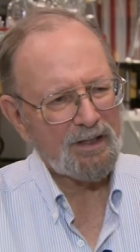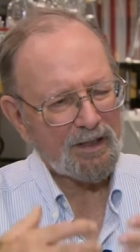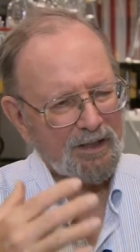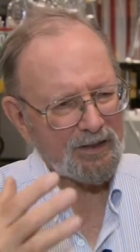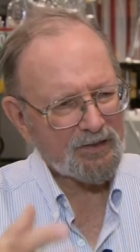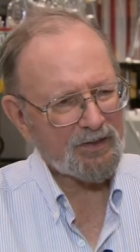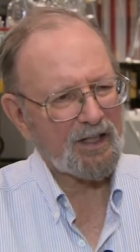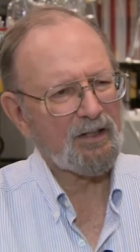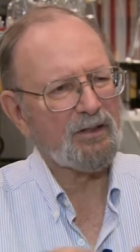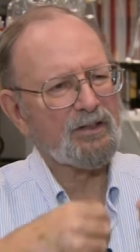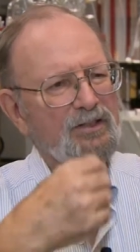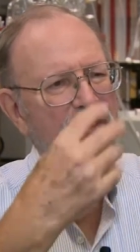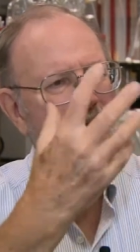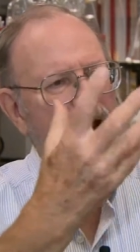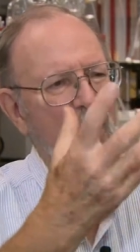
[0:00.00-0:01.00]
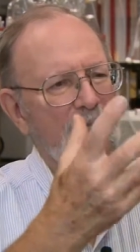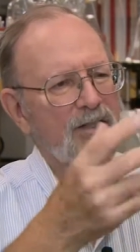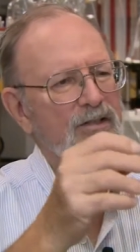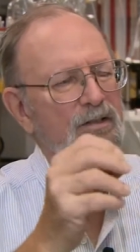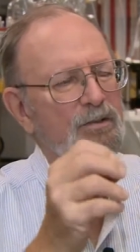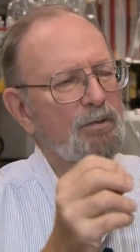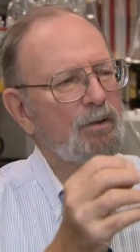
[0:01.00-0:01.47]
It gets
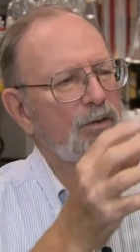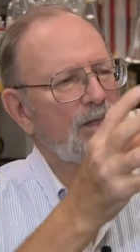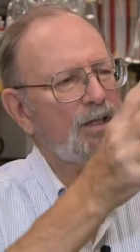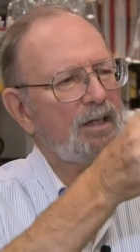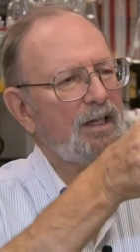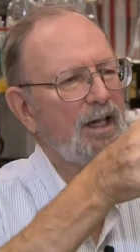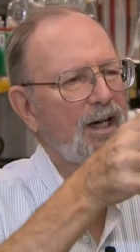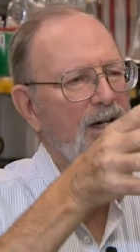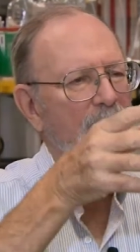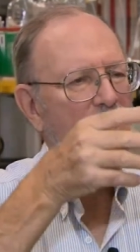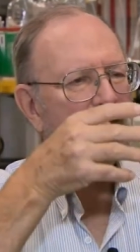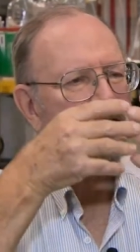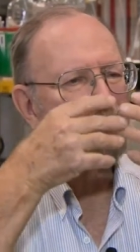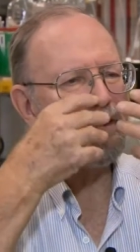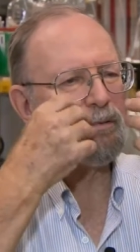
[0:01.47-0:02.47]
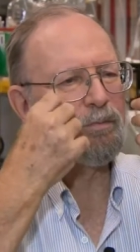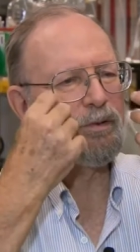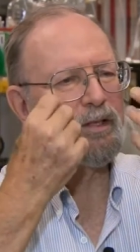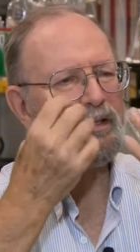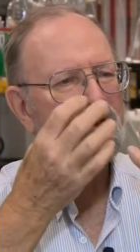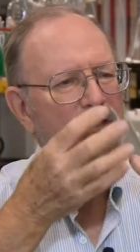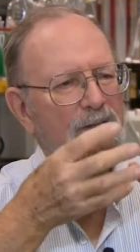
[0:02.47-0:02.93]
aerosolized, thrown into the air, and then you're
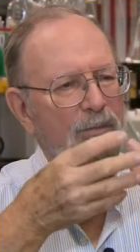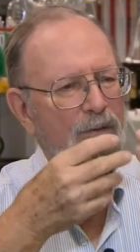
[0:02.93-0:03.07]
breathing the